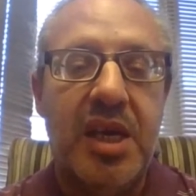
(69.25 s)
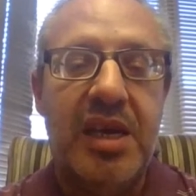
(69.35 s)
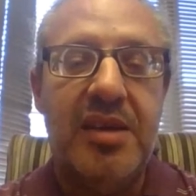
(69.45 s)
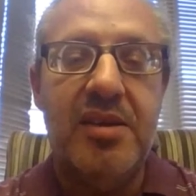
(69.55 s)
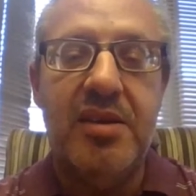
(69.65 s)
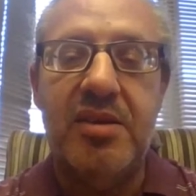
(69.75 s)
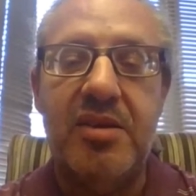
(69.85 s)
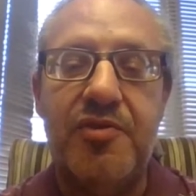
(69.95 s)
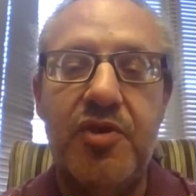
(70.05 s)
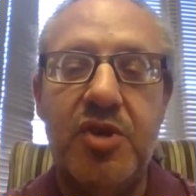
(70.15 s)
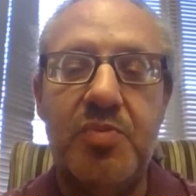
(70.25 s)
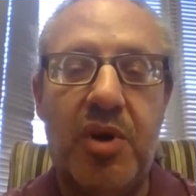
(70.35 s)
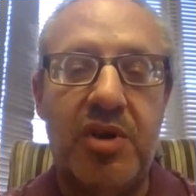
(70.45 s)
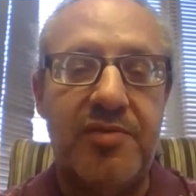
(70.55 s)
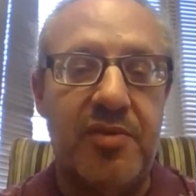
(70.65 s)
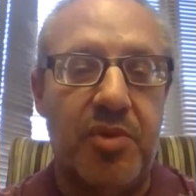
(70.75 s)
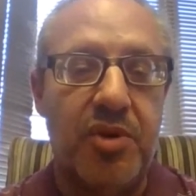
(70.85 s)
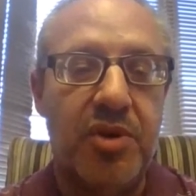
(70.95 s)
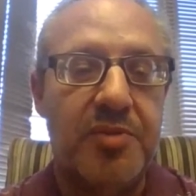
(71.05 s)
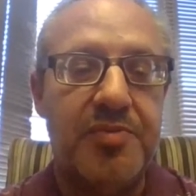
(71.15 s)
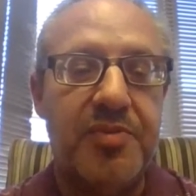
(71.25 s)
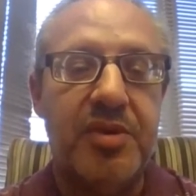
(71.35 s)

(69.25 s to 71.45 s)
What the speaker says: In the first part of the book,